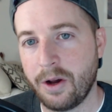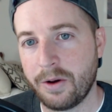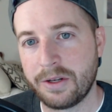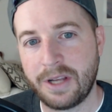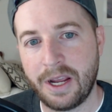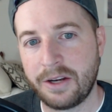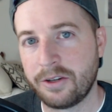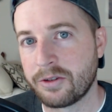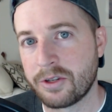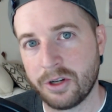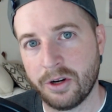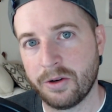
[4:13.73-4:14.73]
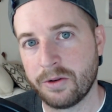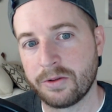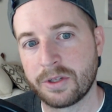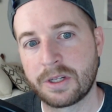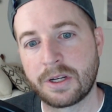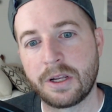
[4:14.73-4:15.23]
Daniel
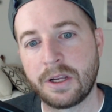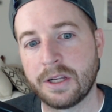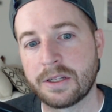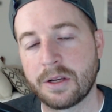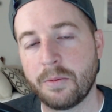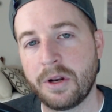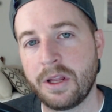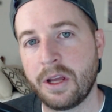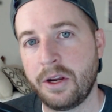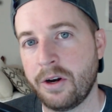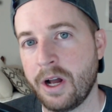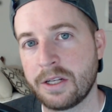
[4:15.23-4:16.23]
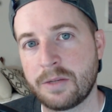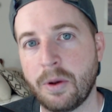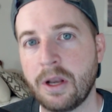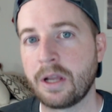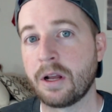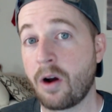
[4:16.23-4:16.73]
Jones, get somebody that you're not
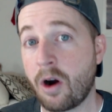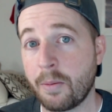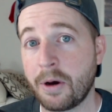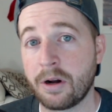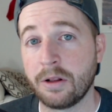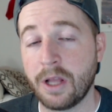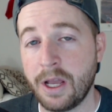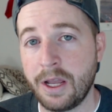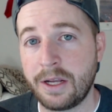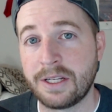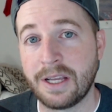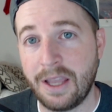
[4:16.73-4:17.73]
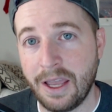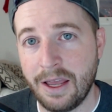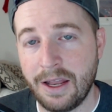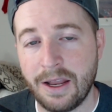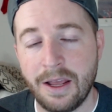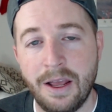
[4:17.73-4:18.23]
spending an arm on a leg to get,